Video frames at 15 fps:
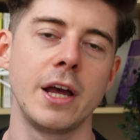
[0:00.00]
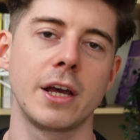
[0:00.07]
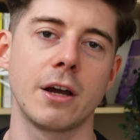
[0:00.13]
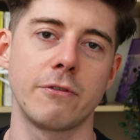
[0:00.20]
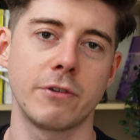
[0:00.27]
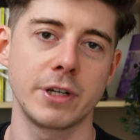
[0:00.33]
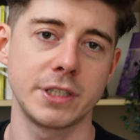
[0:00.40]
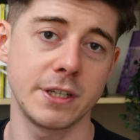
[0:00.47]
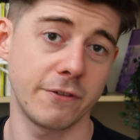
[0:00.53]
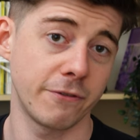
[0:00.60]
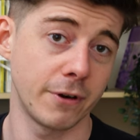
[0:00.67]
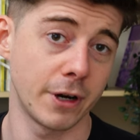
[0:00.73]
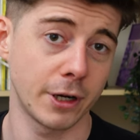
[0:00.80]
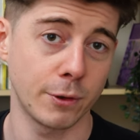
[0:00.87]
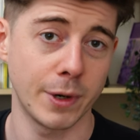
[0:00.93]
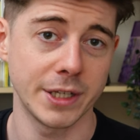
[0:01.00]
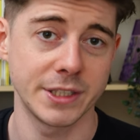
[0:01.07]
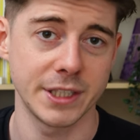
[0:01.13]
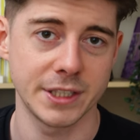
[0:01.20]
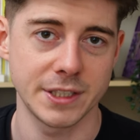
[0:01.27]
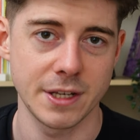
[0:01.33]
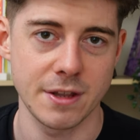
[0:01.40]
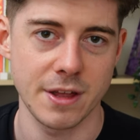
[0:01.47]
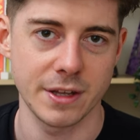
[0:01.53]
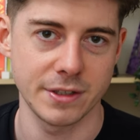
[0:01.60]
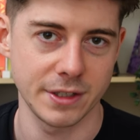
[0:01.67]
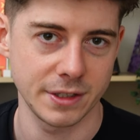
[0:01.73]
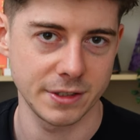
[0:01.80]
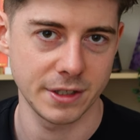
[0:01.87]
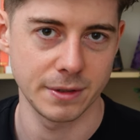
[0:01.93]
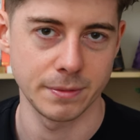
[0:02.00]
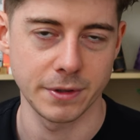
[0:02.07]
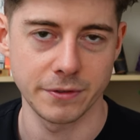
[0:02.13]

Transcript: covering different aquatic synthetics and